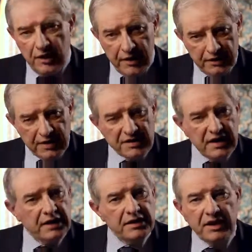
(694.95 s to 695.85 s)
our
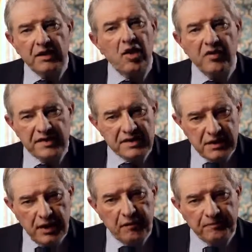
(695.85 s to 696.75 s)
understanding of
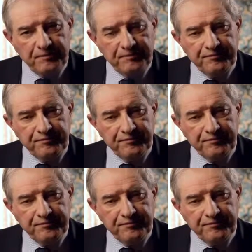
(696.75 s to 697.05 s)
Islam.